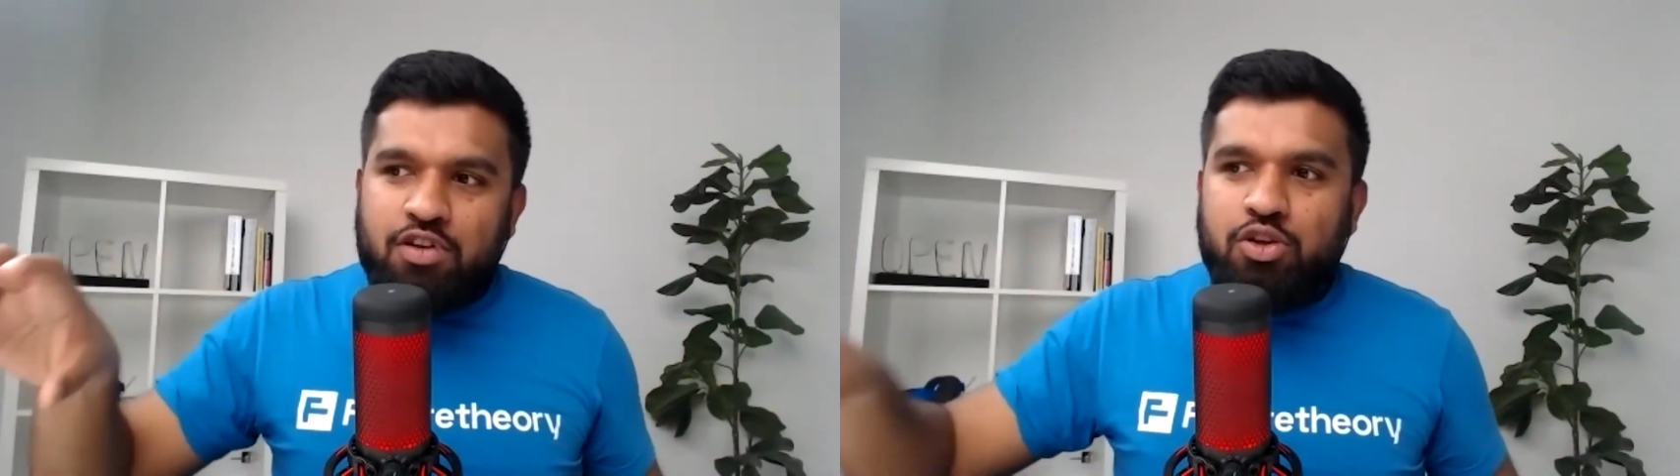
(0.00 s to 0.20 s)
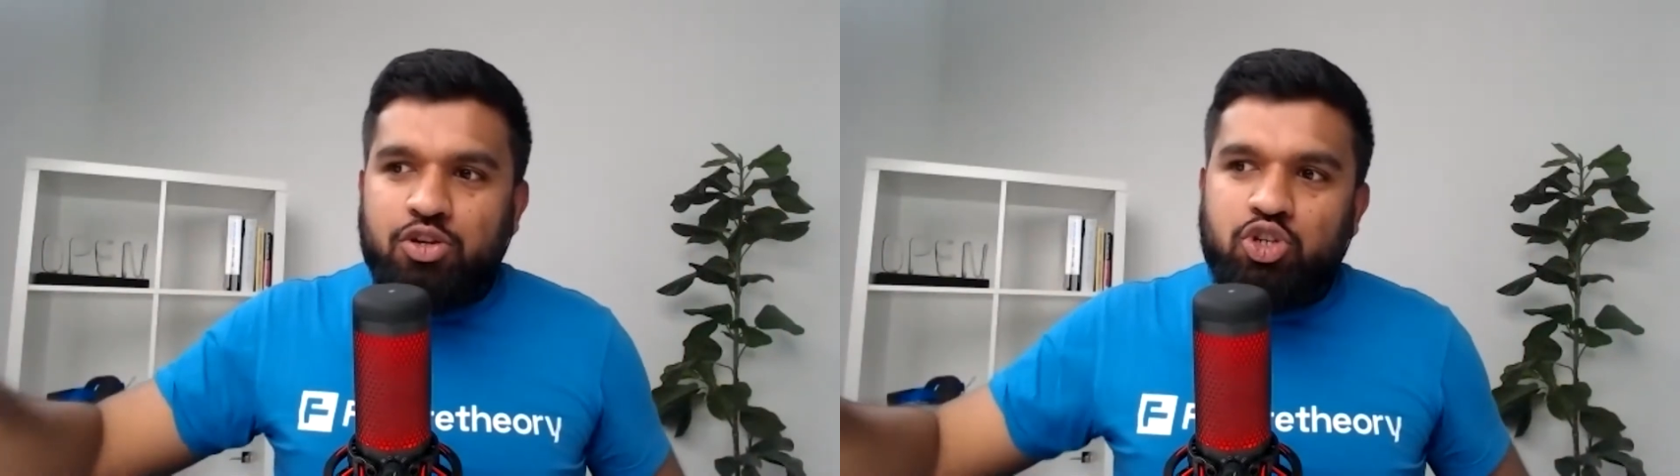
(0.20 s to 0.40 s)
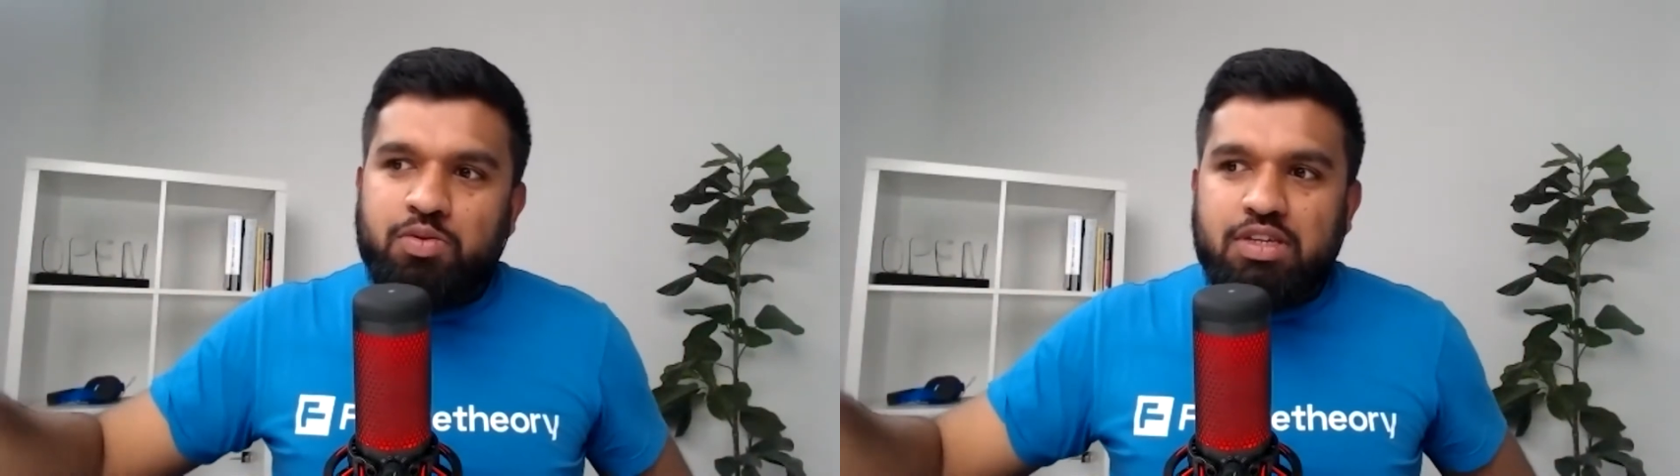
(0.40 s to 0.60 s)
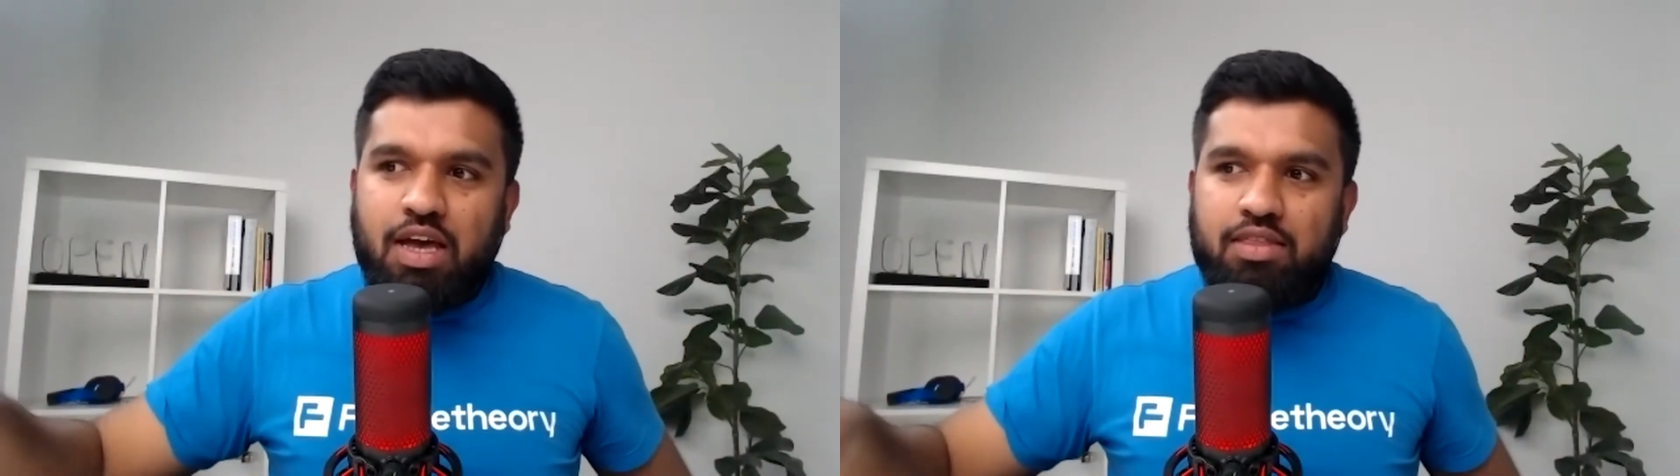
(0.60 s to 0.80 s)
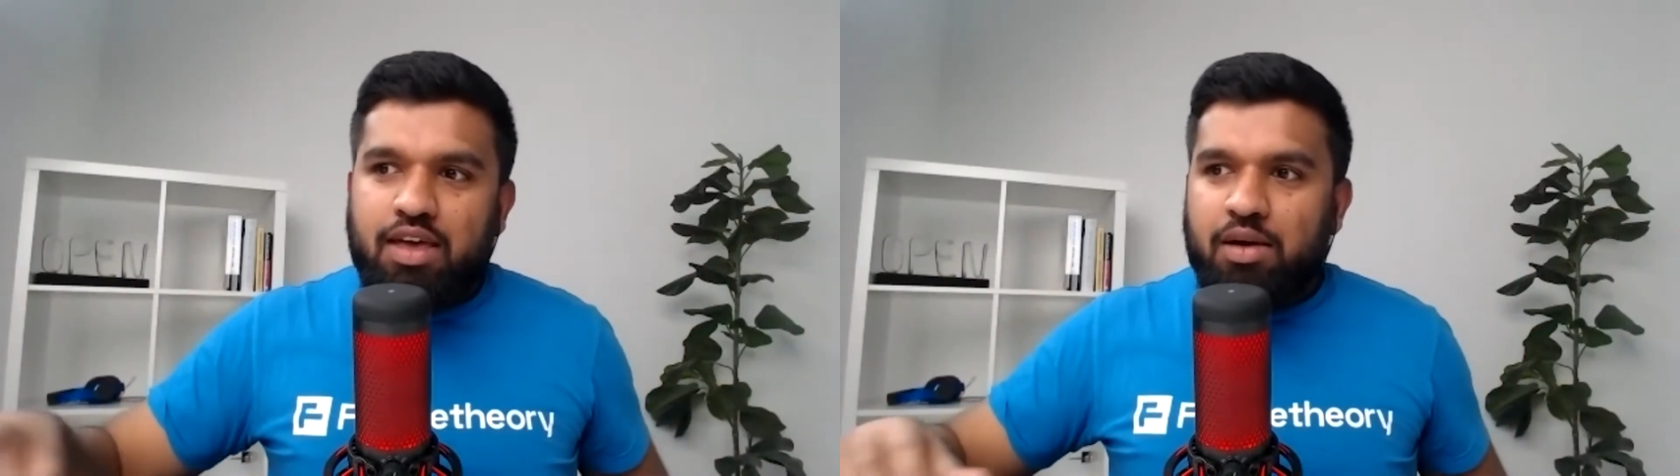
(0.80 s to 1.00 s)
YouTubers
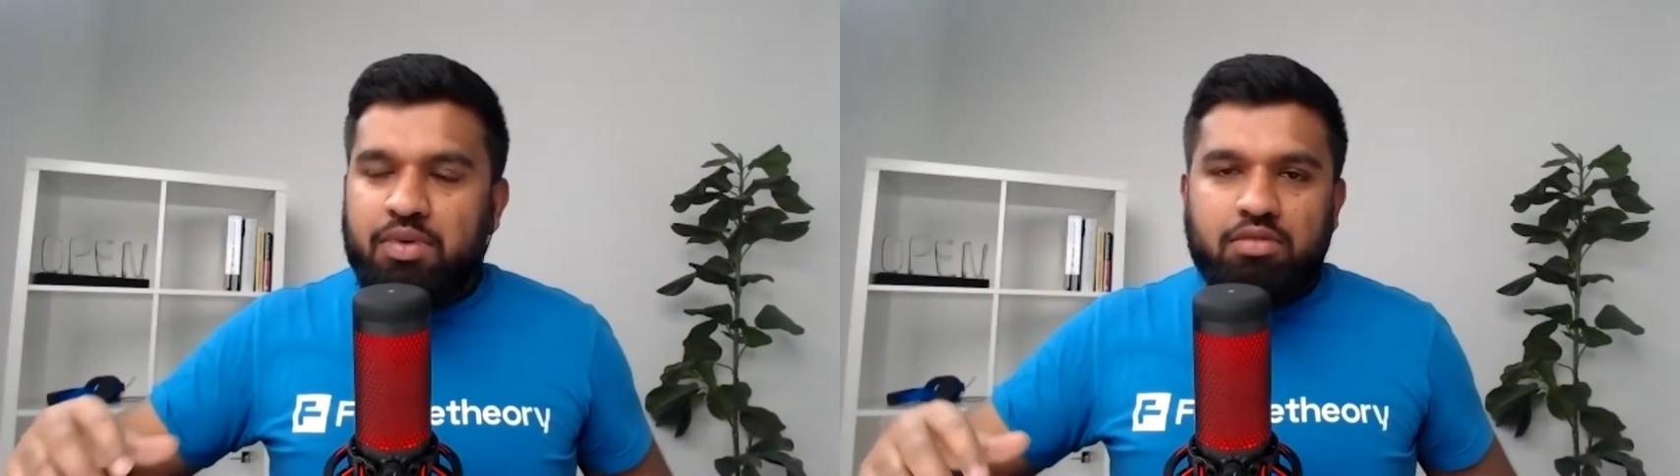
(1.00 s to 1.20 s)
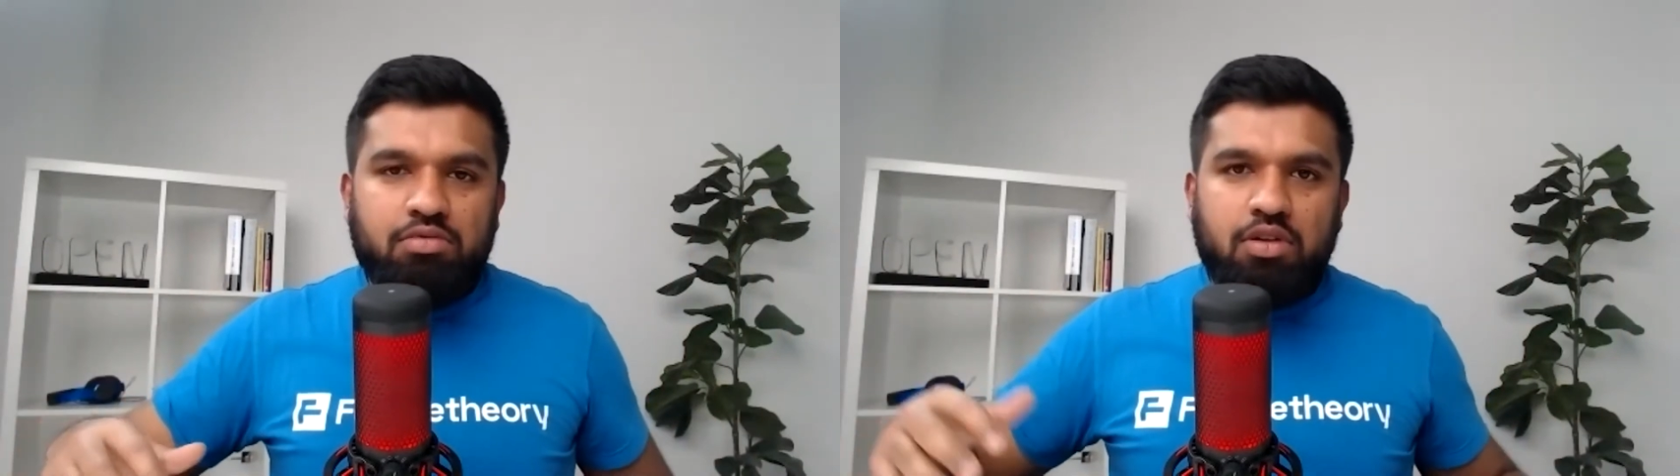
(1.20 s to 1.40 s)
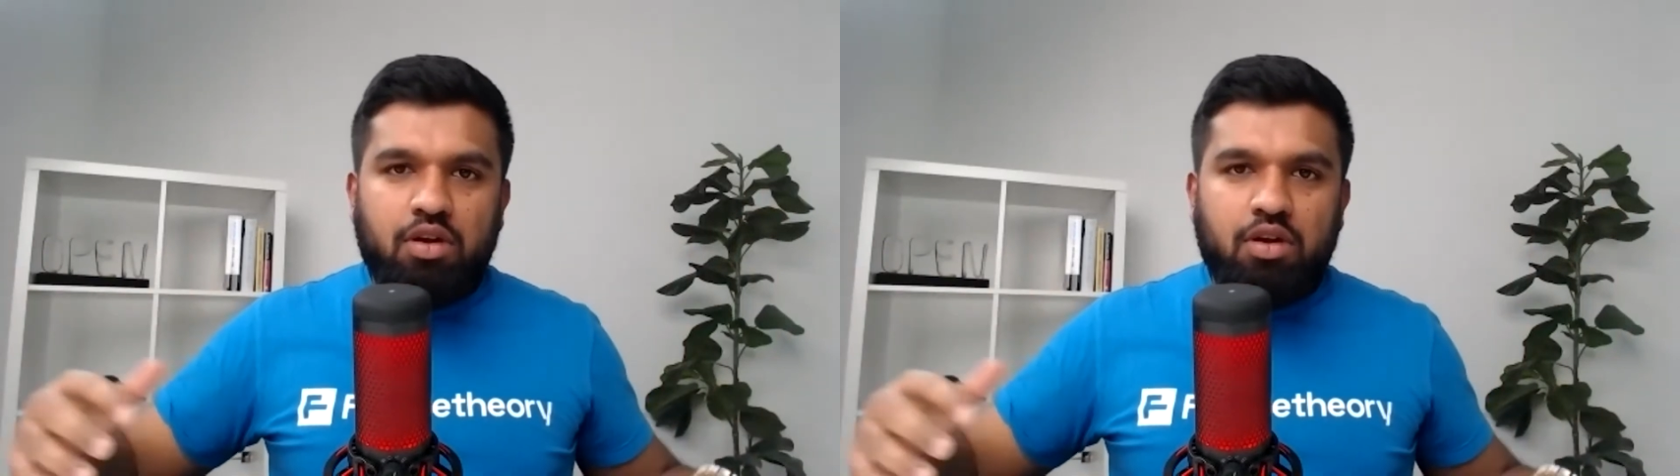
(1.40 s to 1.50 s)
out there, I mean,